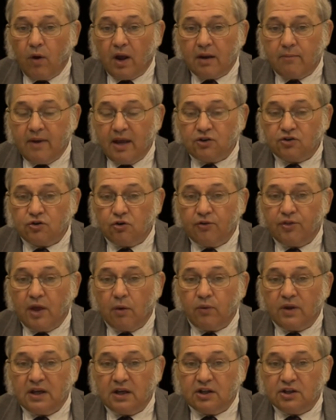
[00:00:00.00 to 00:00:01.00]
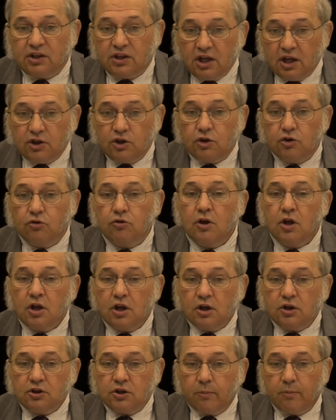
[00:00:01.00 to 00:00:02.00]
to make sure that we continue
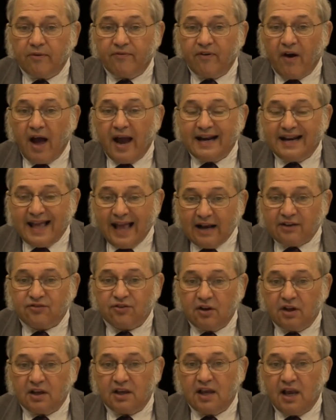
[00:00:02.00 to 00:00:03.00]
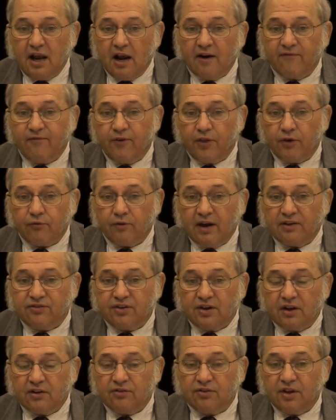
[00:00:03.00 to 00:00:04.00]
to provide excellent care for the
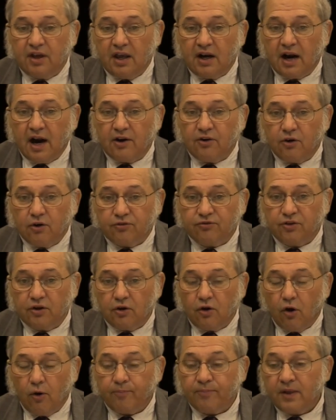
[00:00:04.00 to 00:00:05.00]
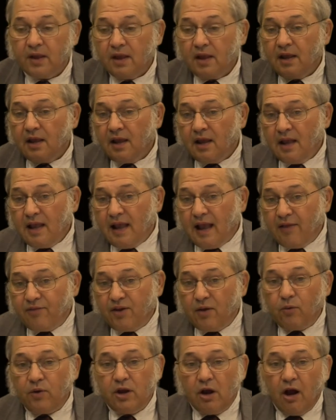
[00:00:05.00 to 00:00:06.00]
residents in our nursing home. And
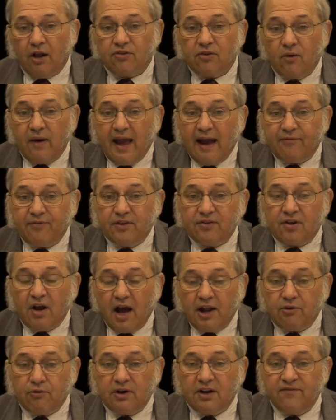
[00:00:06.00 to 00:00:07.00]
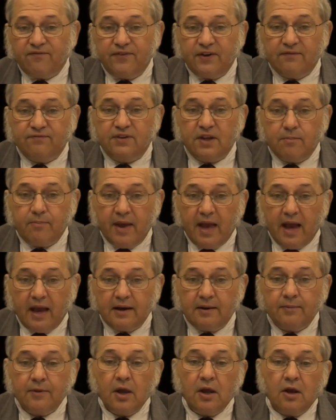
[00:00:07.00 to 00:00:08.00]
then we also have this
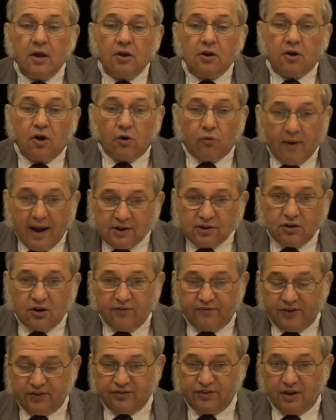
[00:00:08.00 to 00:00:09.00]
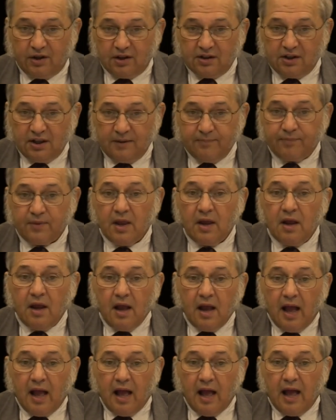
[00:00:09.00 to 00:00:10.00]
150-bed correctional facility.
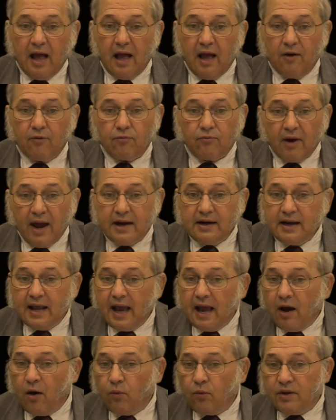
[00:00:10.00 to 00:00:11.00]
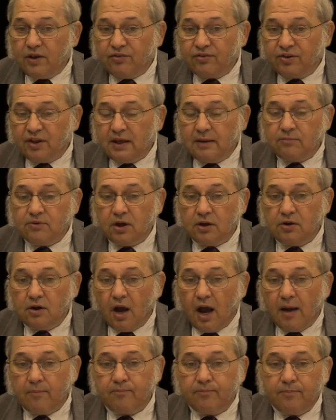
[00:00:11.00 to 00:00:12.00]
Right now, we seem to
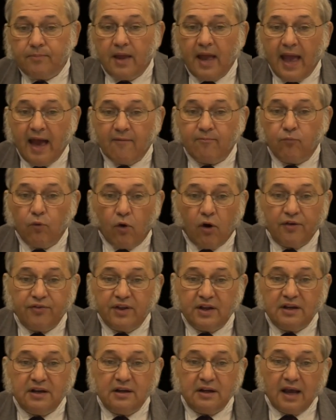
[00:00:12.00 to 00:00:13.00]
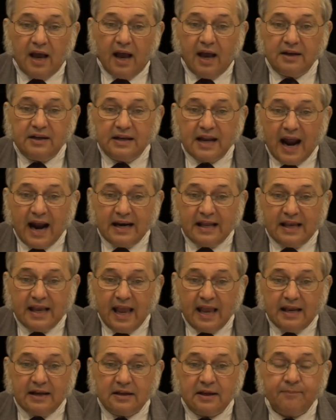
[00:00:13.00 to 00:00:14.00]
not have more than
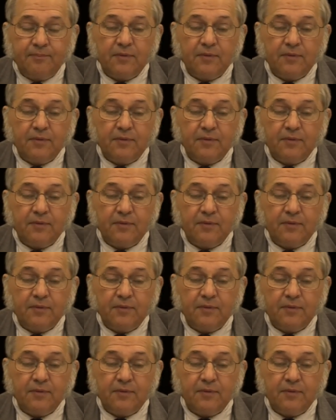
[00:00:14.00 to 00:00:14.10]
98